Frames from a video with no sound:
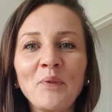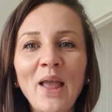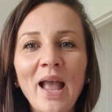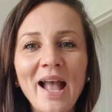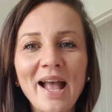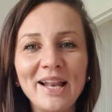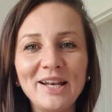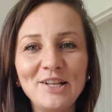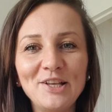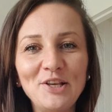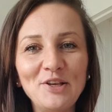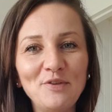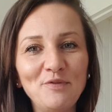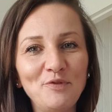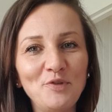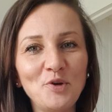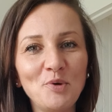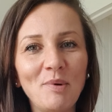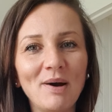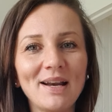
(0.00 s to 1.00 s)
And
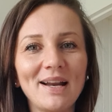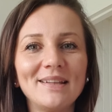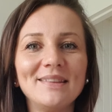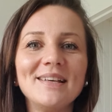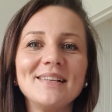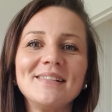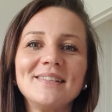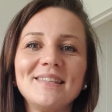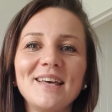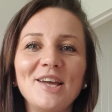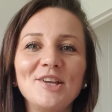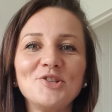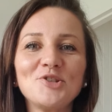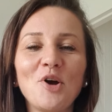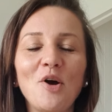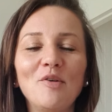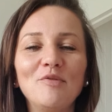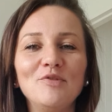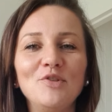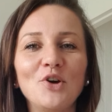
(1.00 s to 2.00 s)
if you are at the stage
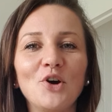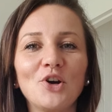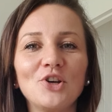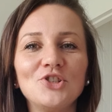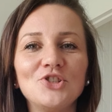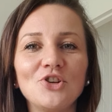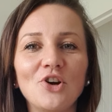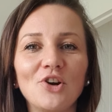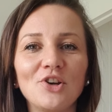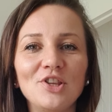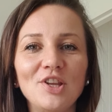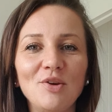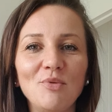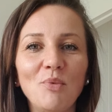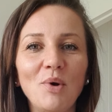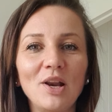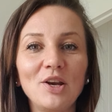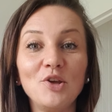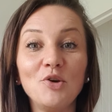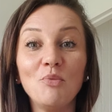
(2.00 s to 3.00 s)
of your journey
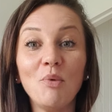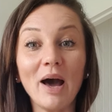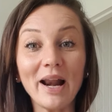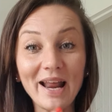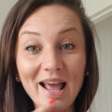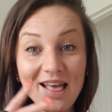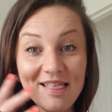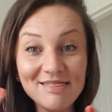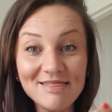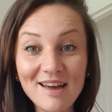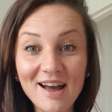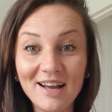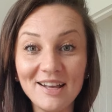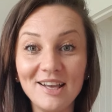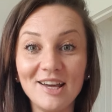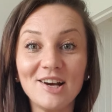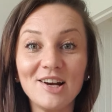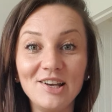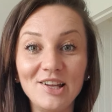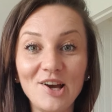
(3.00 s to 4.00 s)
where you are
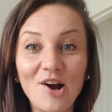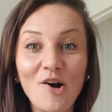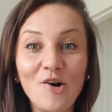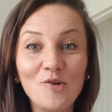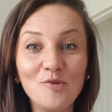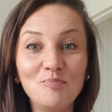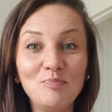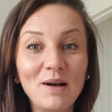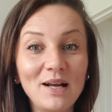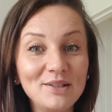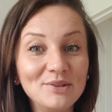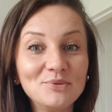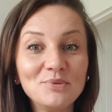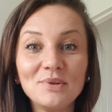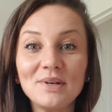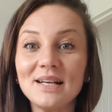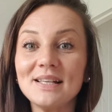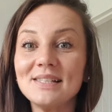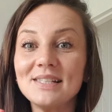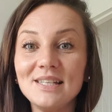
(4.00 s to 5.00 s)
entirely open
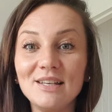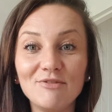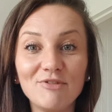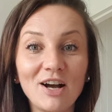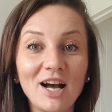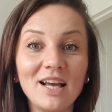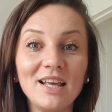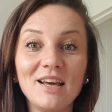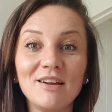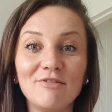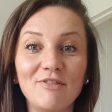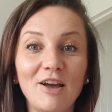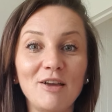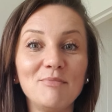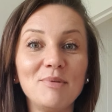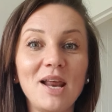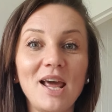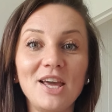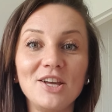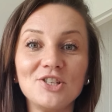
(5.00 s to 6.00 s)
to receive higher
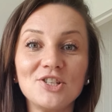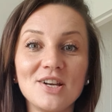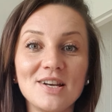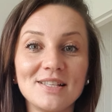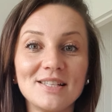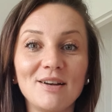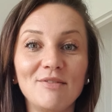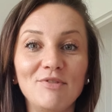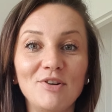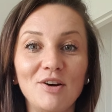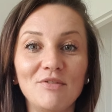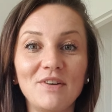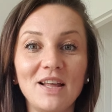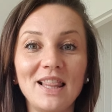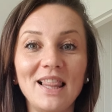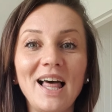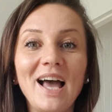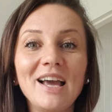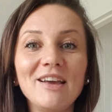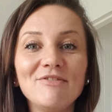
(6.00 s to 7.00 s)
vibrations of love
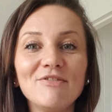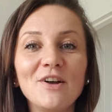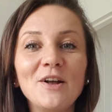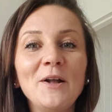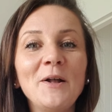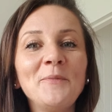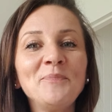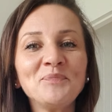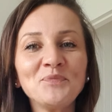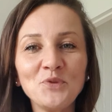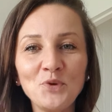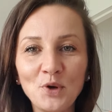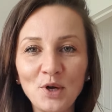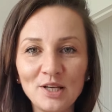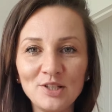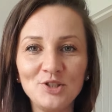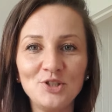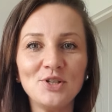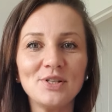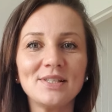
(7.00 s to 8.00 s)
and life, you
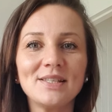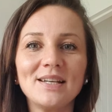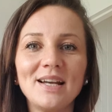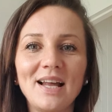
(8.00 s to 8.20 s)
can just